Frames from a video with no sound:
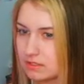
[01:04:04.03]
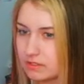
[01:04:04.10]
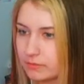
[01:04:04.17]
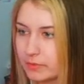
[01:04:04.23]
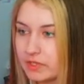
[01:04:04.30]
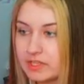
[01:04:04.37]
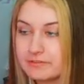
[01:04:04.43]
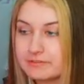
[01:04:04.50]

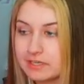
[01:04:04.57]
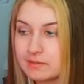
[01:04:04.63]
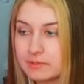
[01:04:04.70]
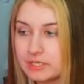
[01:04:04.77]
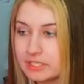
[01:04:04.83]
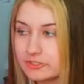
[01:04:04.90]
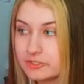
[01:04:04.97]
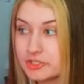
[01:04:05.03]
Well, if
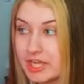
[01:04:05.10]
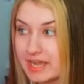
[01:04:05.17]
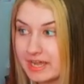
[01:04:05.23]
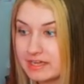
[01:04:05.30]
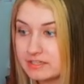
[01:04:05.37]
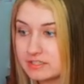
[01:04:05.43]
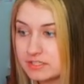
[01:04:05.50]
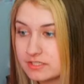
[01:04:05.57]
anybody in
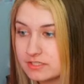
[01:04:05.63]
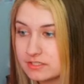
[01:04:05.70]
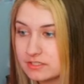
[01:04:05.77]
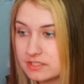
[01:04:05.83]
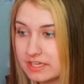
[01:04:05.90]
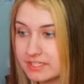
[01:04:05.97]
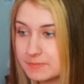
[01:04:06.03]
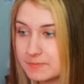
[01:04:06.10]
chat
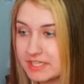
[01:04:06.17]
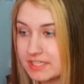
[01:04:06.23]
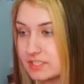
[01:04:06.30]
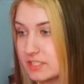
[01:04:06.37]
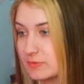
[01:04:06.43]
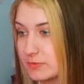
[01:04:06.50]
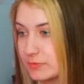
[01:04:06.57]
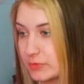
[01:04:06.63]
has played
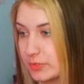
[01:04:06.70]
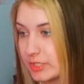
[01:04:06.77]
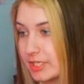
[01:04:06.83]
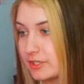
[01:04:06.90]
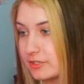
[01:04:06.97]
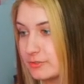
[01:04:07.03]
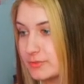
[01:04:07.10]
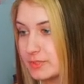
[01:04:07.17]
this before and
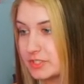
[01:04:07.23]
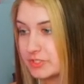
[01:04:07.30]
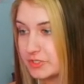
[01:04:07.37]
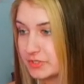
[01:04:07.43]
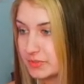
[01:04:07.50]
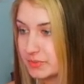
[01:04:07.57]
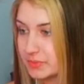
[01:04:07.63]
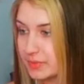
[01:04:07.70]
knows what to
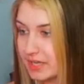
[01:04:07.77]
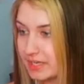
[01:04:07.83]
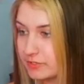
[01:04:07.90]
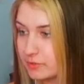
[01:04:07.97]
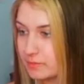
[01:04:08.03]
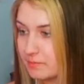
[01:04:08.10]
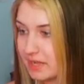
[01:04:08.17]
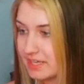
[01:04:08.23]
do, I
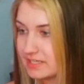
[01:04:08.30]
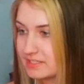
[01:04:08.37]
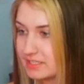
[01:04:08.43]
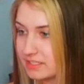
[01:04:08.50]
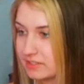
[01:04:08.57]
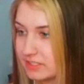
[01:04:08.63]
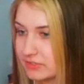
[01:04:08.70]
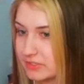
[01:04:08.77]
don't mind a
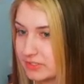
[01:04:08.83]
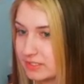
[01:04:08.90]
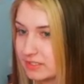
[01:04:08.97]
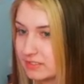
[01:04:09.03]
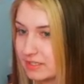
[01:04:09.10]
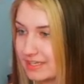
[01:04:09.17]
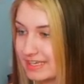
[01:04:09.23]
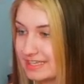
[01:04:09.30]
little
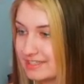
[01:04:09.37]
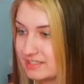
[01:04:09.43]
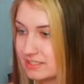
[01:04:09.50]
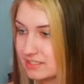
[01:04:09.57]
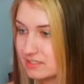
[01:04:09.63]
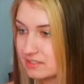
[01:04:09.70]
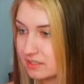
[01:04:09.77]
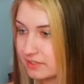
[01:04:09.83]
a
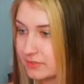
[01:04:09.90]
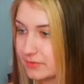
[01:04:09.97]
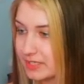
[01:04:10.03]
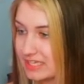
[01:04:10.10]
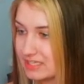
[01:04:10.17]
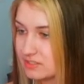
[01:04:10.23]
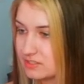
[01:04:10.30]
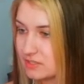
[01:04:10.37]
hint, a little
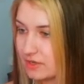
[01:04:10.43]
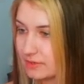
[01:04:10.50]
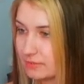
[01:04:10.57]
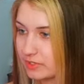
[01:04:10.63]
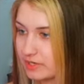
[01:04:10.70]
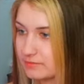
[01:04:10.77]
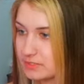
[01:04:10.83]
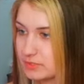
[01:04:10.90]
hint on
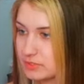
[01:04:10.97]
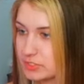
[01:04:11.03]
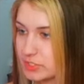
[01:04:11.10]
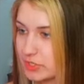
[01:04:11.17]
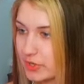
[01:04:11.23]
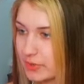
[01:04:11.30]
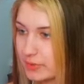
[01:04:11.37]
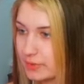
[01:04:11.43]
where I'm supposed to
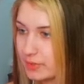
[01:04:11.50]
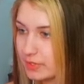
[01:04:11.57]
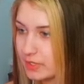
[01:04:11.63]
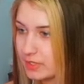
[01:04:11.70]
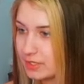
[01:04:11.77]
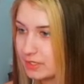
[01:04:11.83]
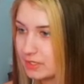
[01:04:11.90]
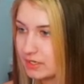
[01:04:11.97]
go
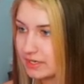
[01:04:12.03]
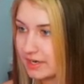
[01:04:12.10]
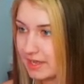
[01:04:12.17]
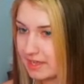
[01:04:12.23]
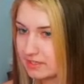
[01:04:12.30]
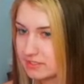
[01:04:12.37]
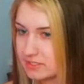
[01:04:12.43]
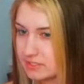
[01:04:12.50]

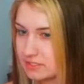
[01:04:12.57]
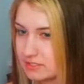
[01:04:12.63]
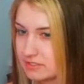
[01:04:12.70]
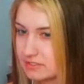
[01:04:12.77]
next.